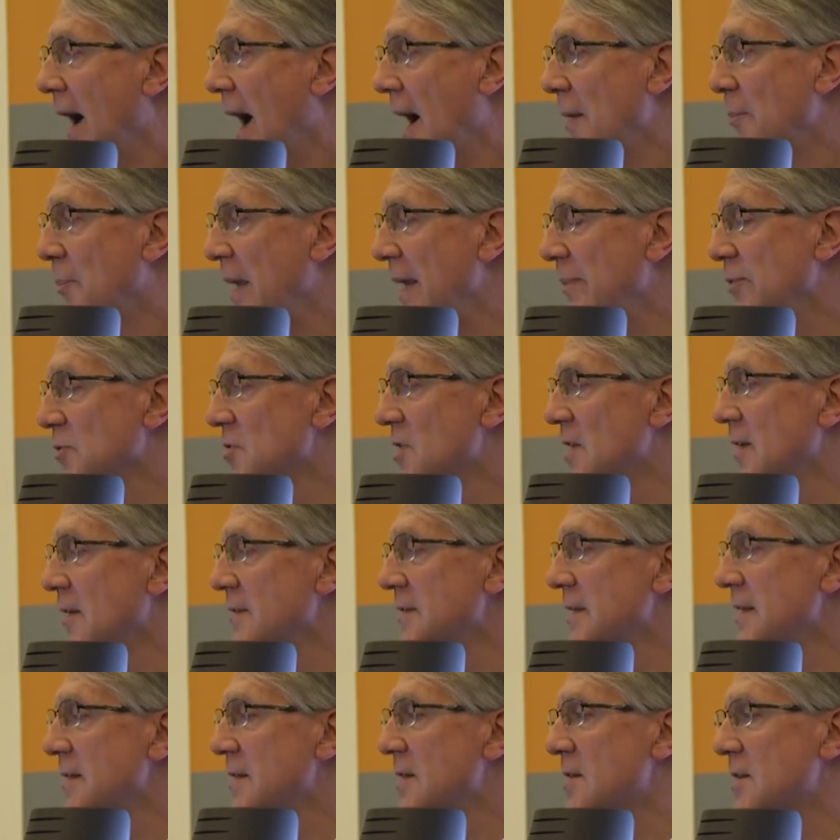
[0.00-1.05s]
and people
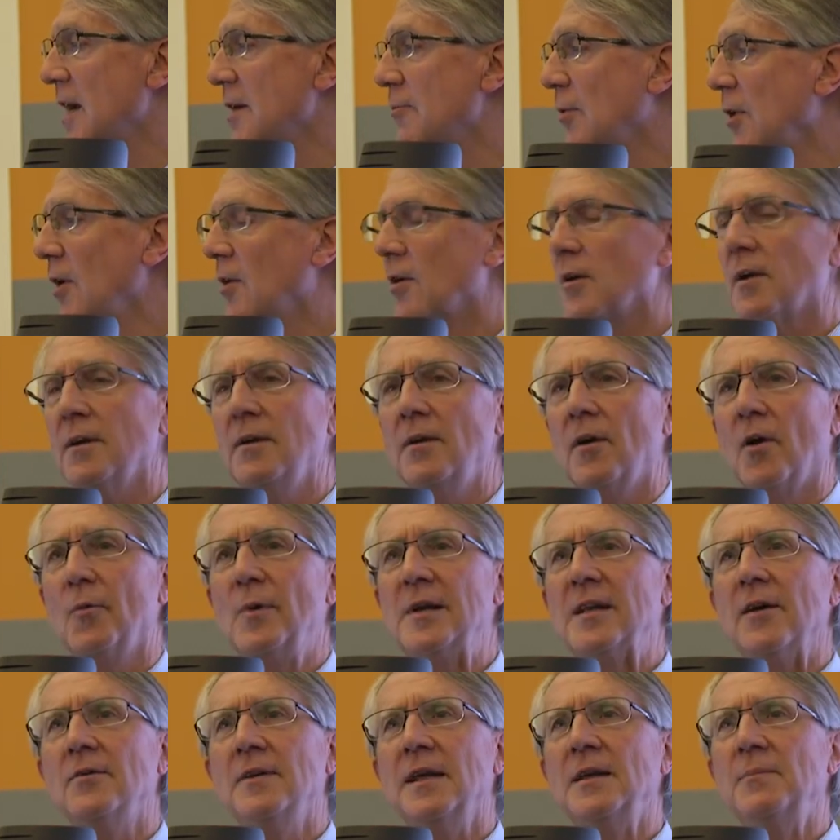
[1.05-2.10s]
starting to say, well, look, you know,
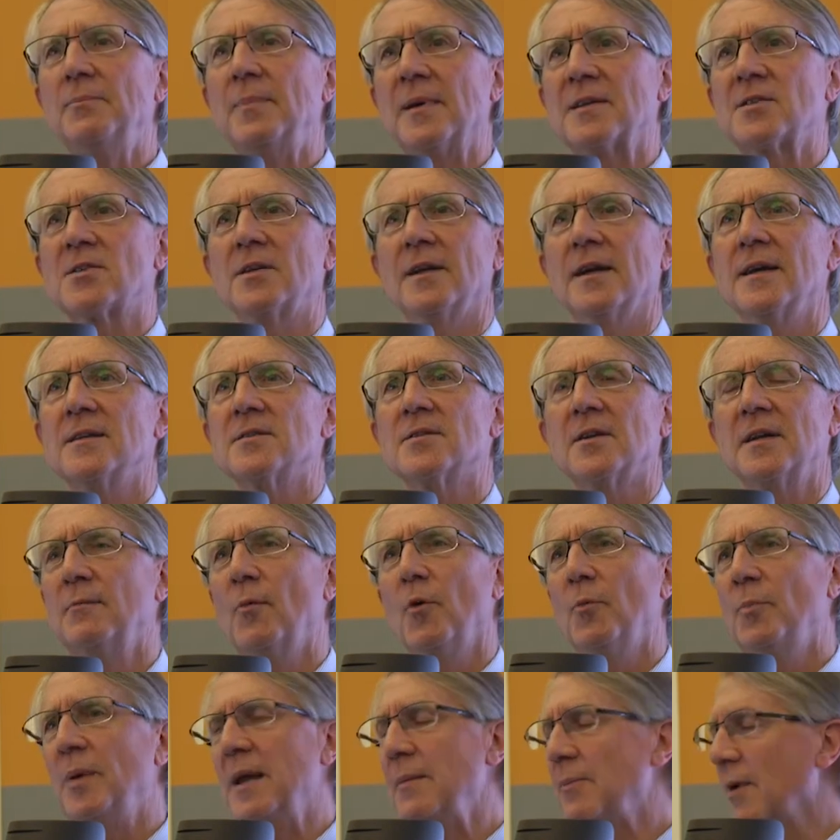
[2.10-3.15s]
we don't need bus lanes
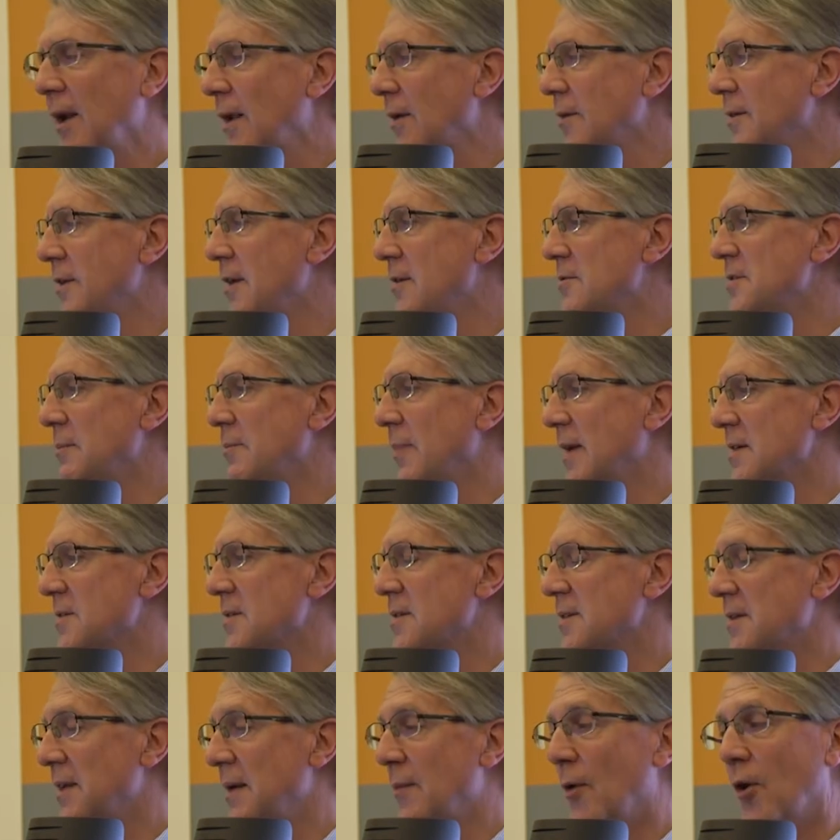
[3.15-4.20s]
anymore. People aren't using
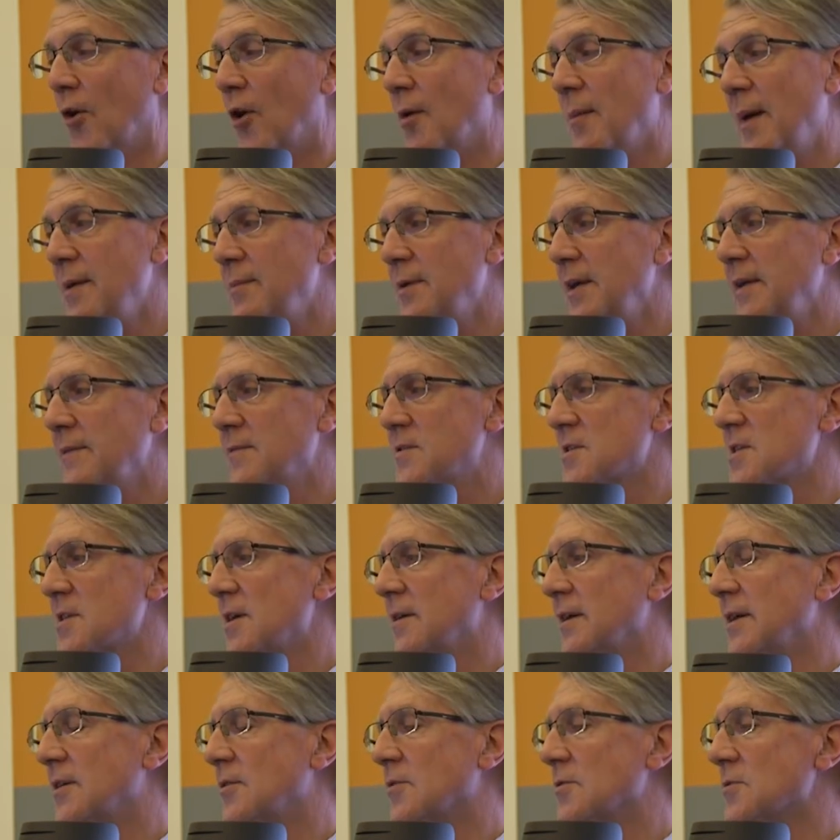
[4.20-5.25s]
buses anymore, or maybe even
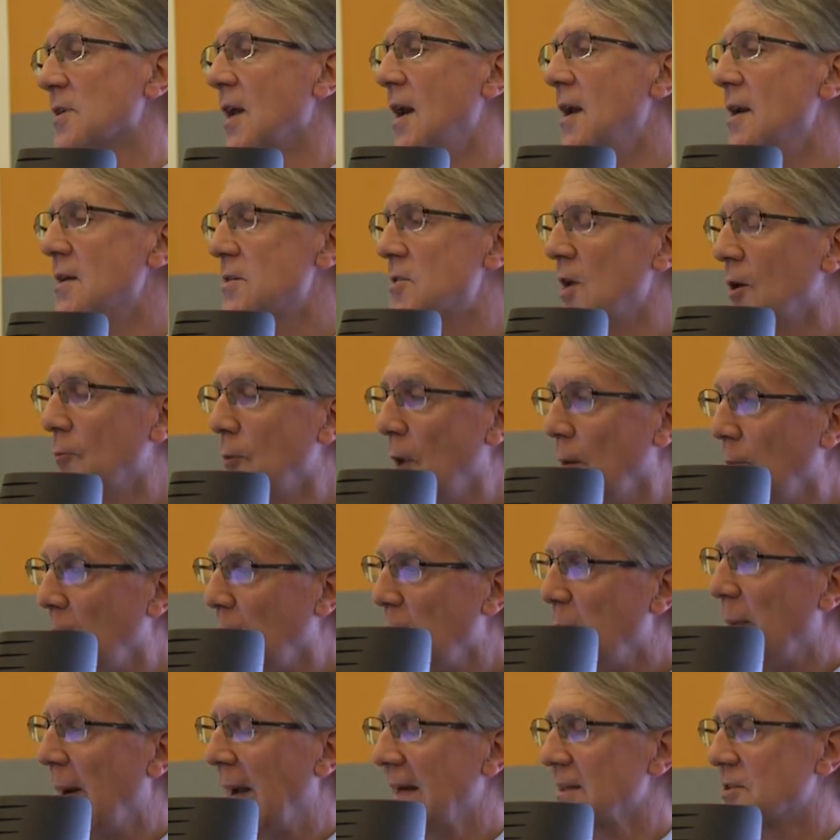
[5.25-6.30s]
cycles. So will
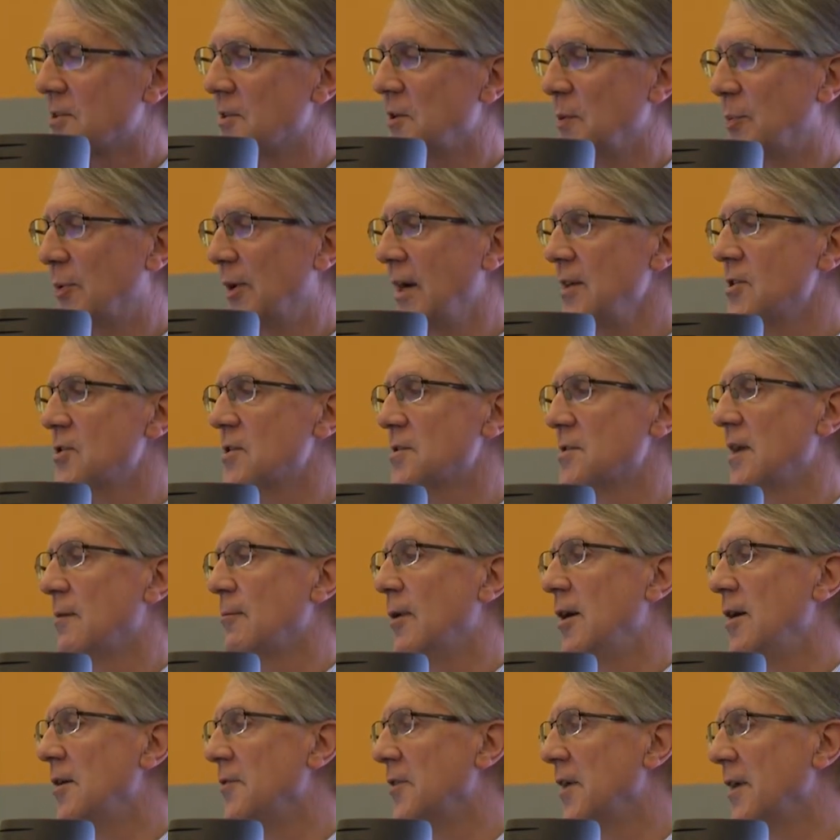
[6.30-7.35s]
we back to the pressures that
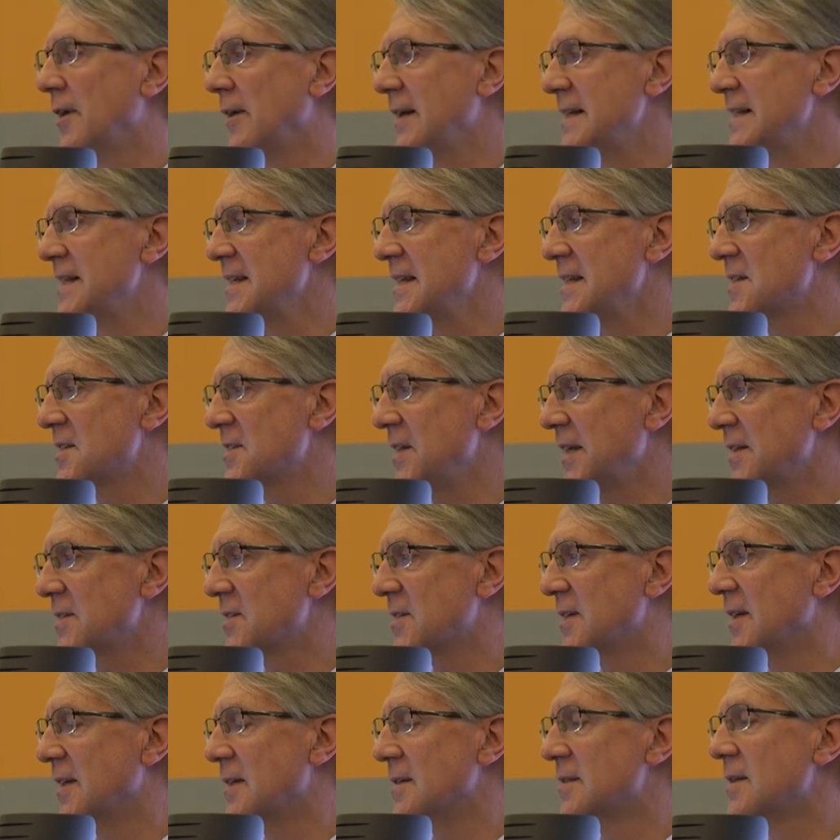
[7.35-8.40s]
were in the
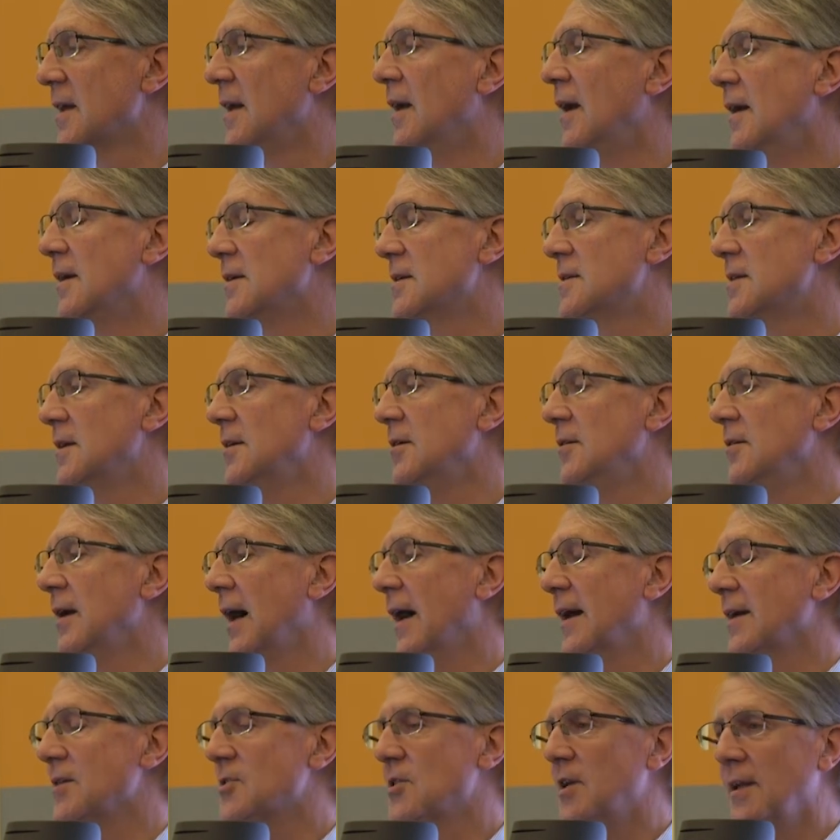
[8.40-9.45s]
1960s to
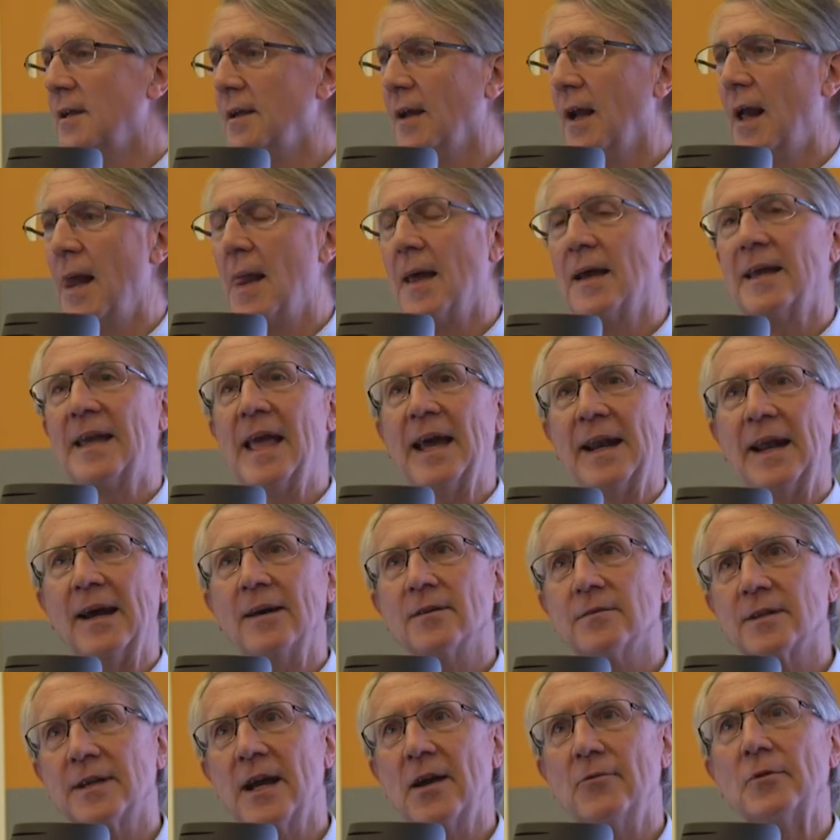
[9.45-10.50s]
actually get
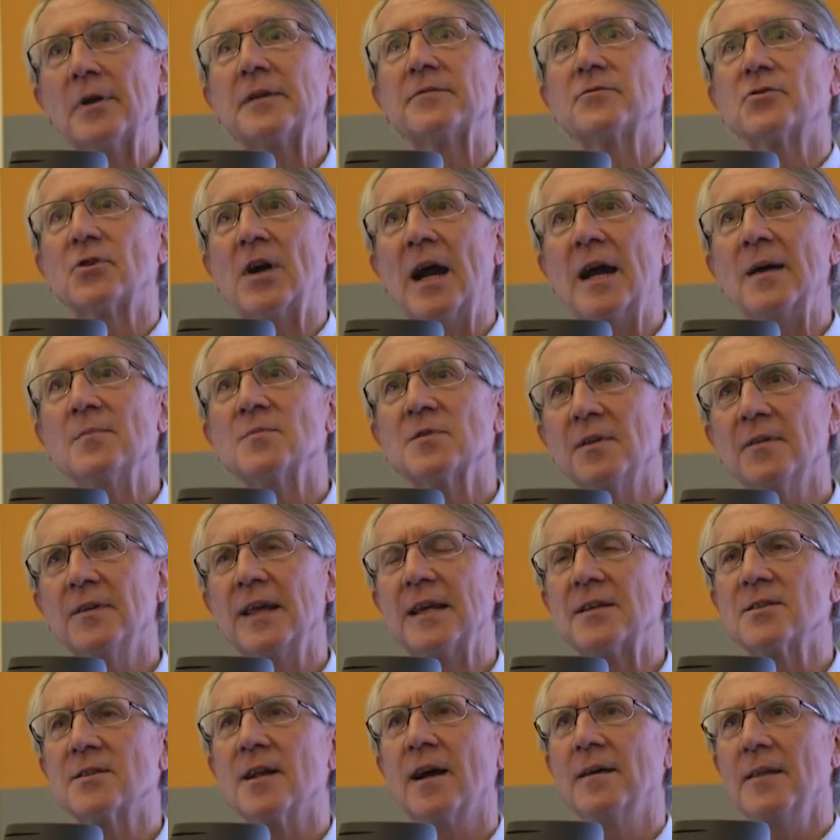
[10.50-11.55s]
out, get rid of trams and
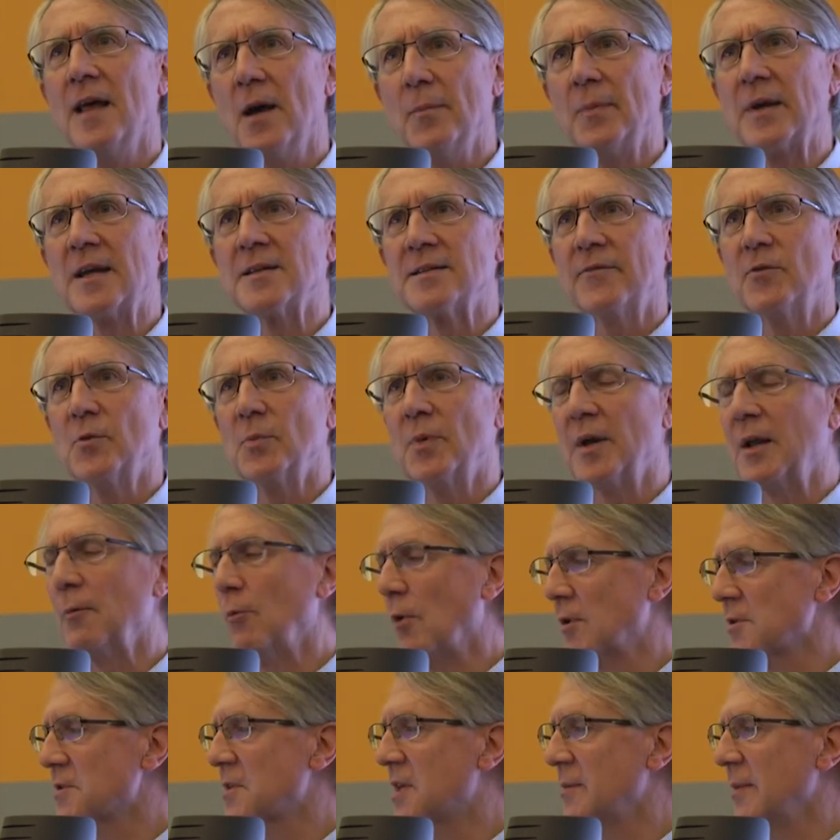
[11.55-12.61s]
things like that because everybody
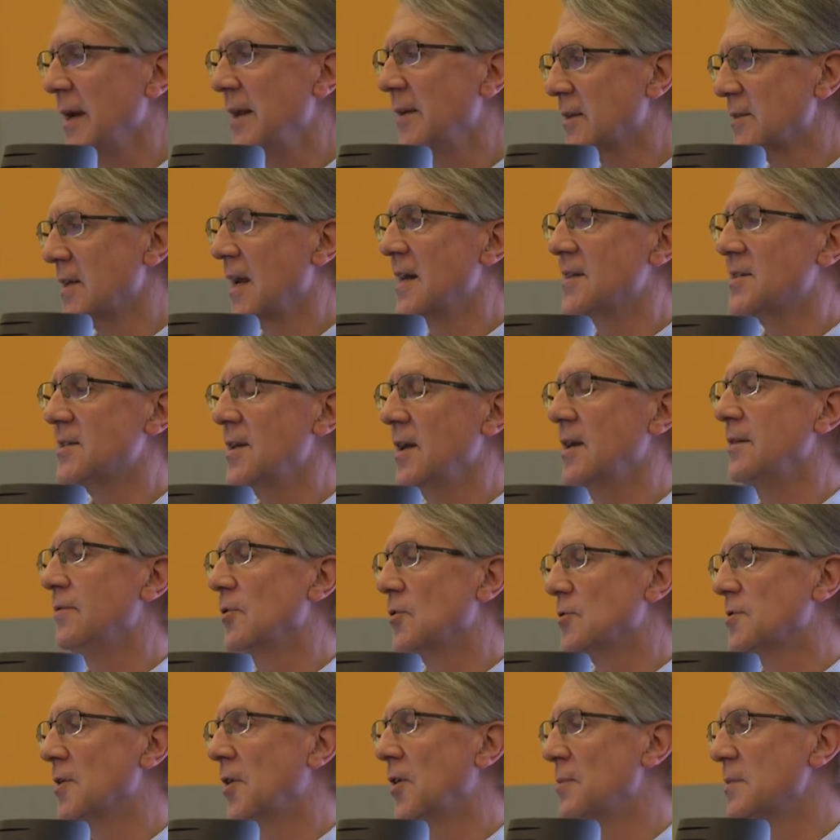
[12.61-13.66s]
wants to be in a, a safe
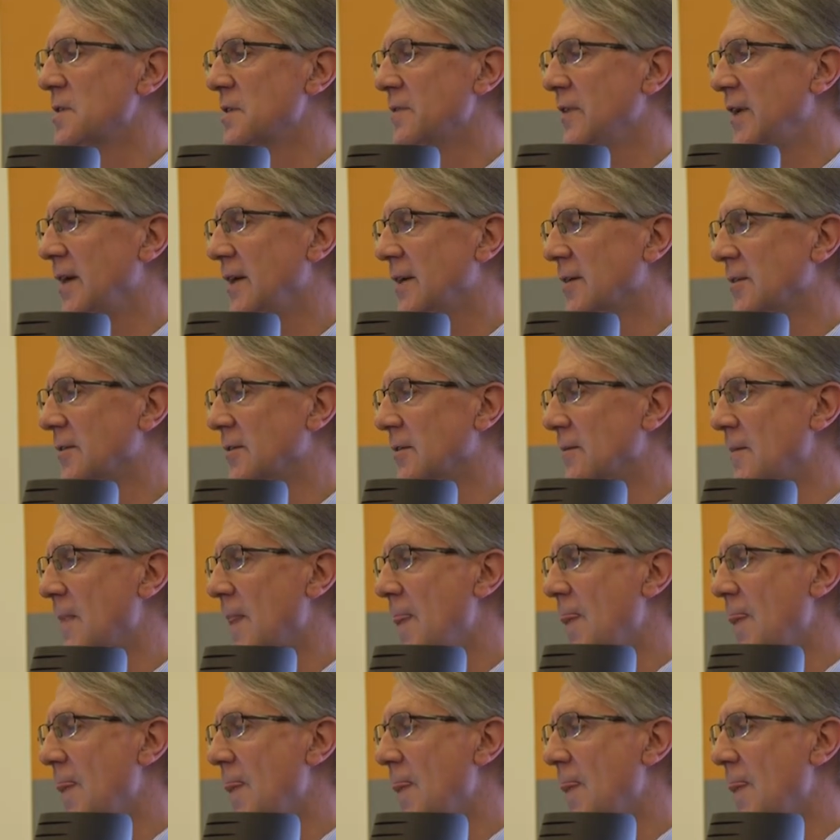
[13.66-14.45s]
autonomous vehicle?